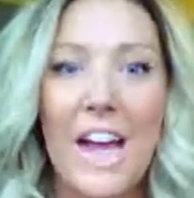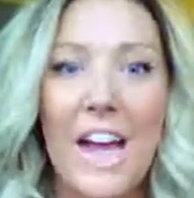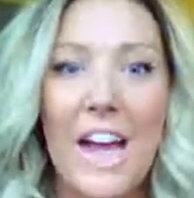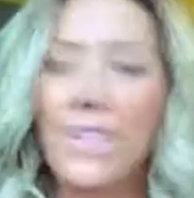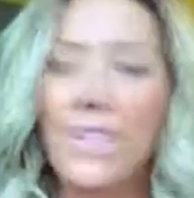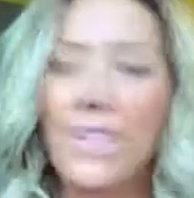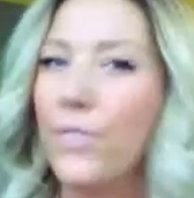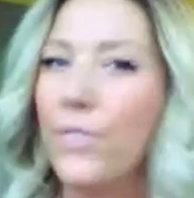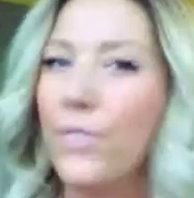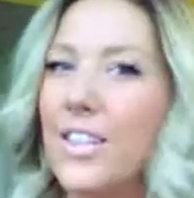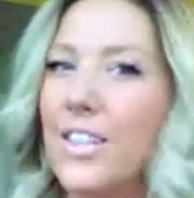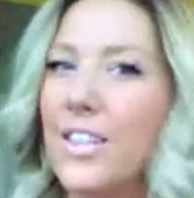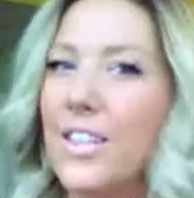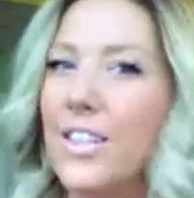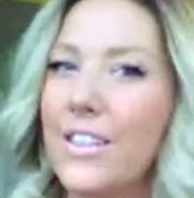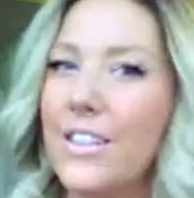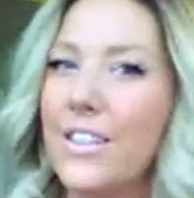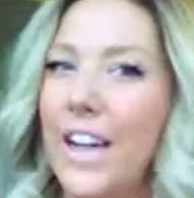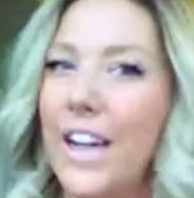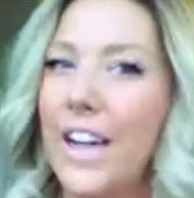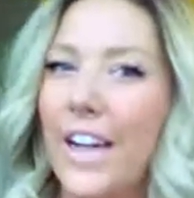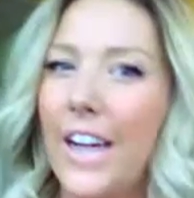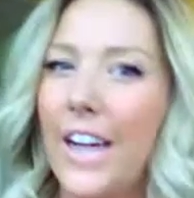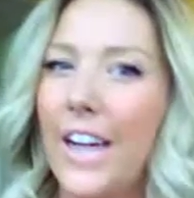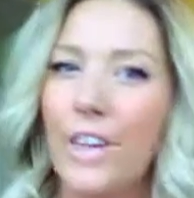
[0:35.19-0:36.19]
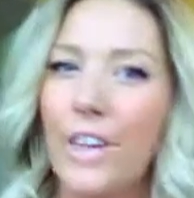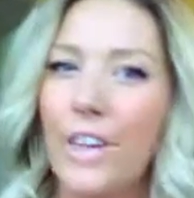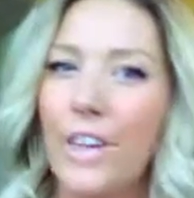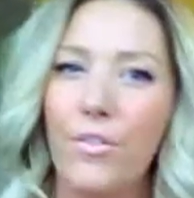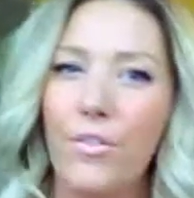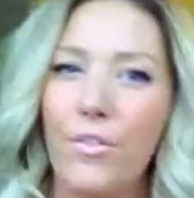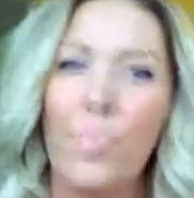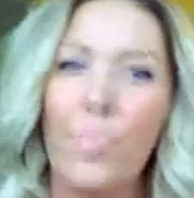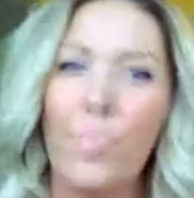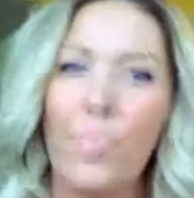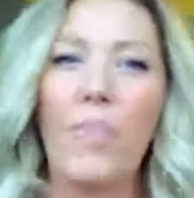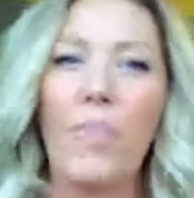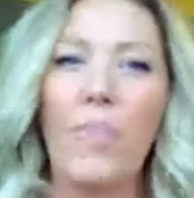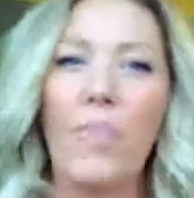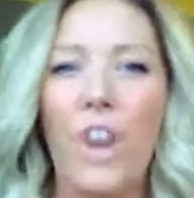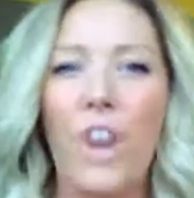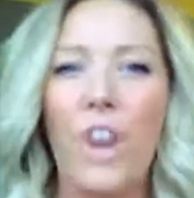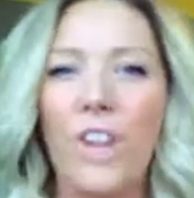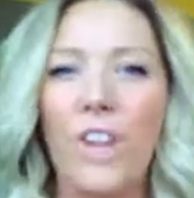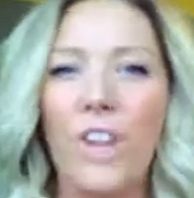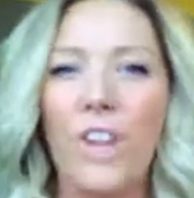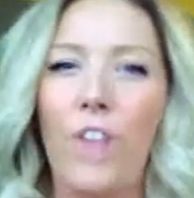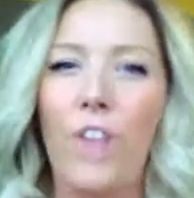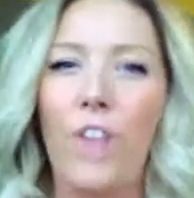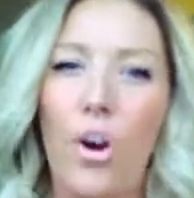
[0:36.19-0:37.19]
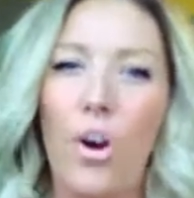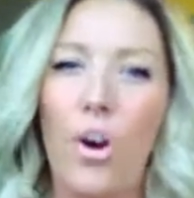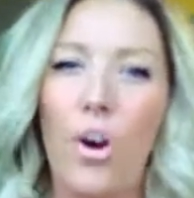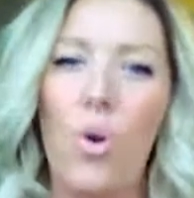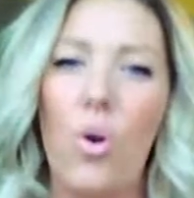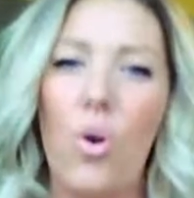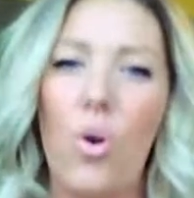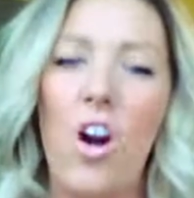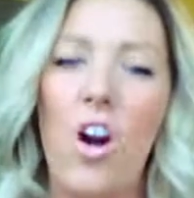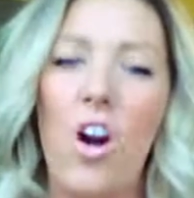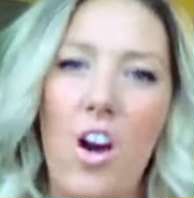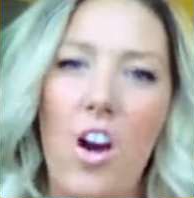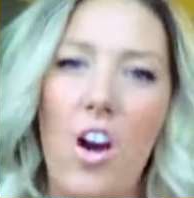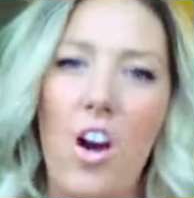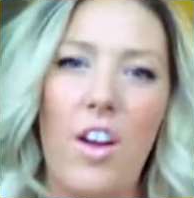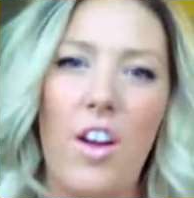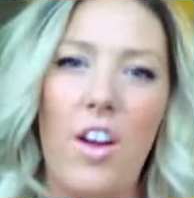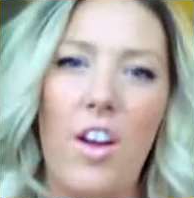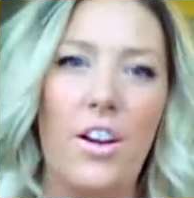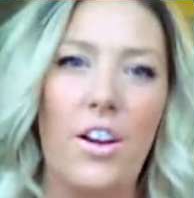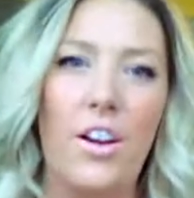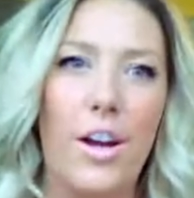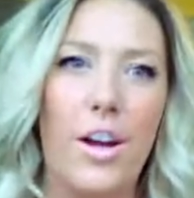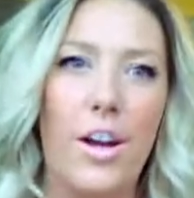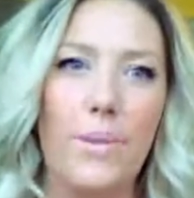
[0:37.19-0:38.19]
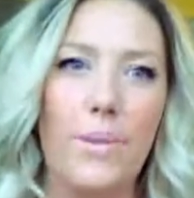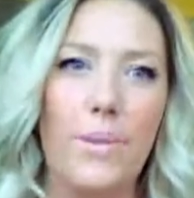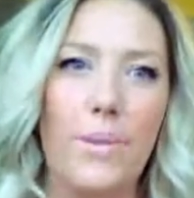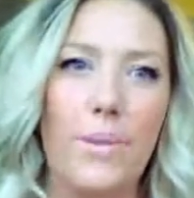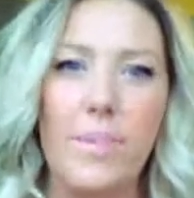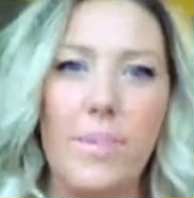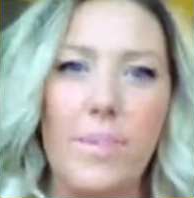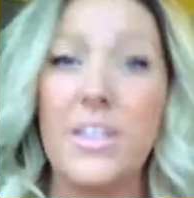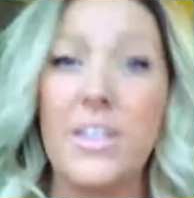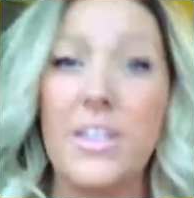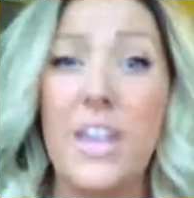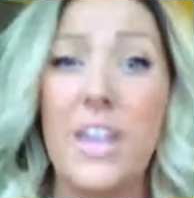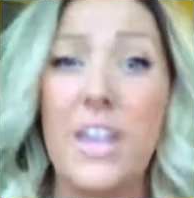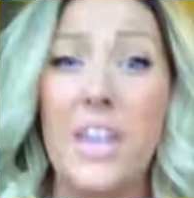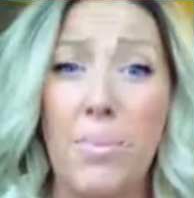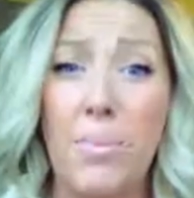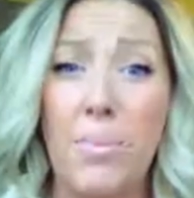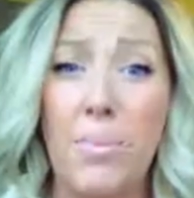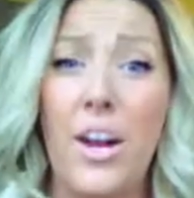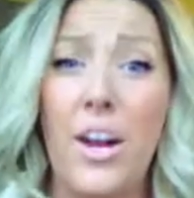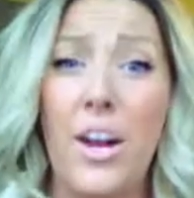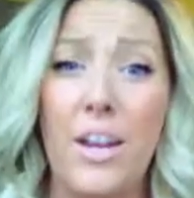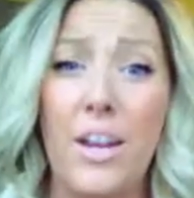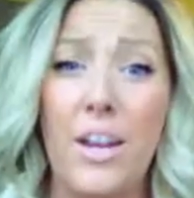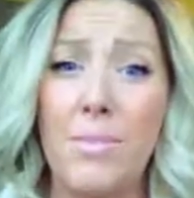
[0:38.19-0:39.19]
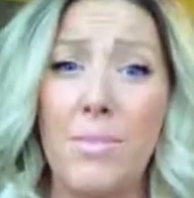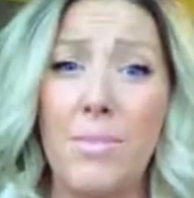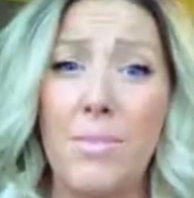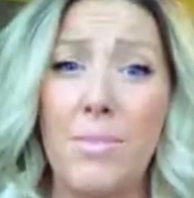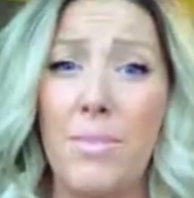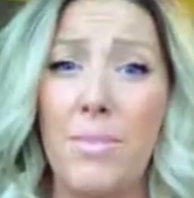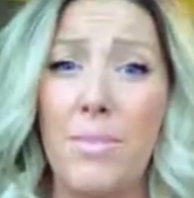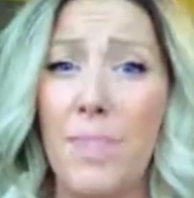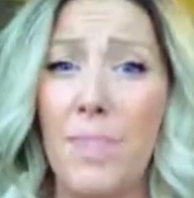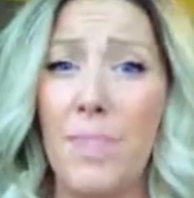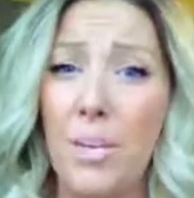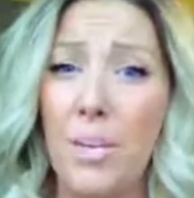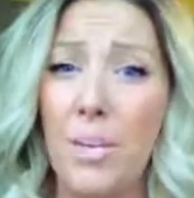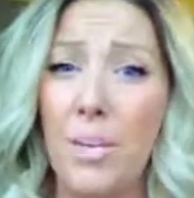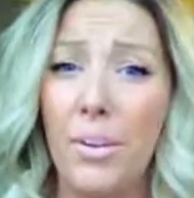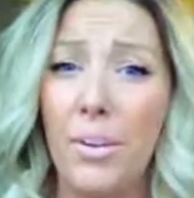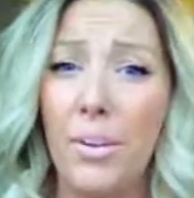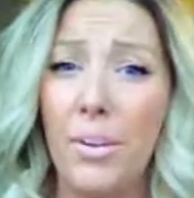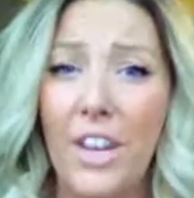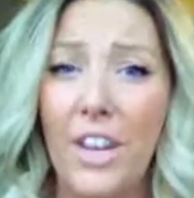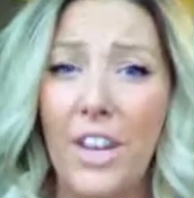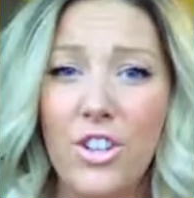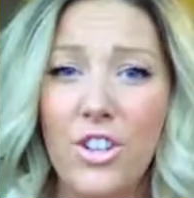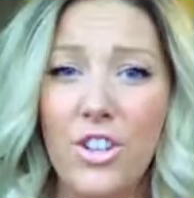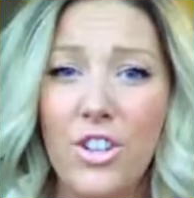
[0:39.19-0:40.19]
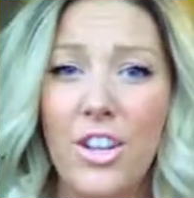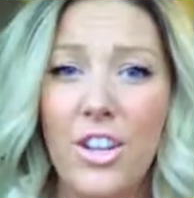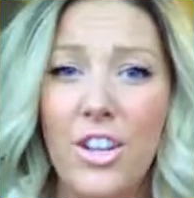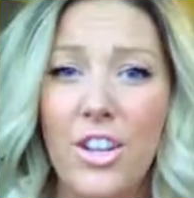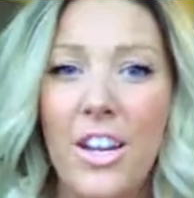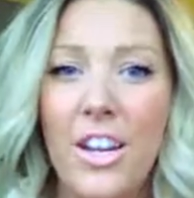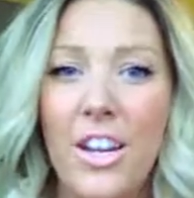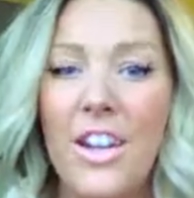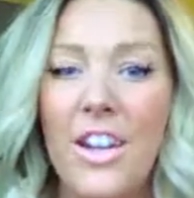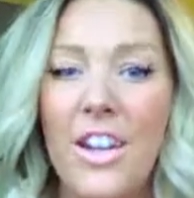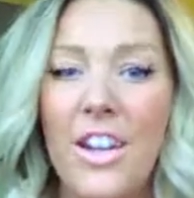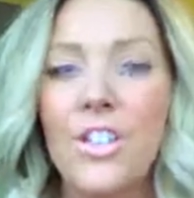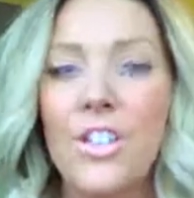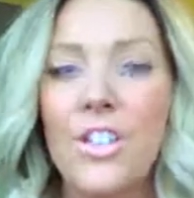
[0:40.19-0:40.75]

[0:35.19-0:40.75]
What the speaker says: As of recently, I kind of been running low on some of the staple items in my makeup collection.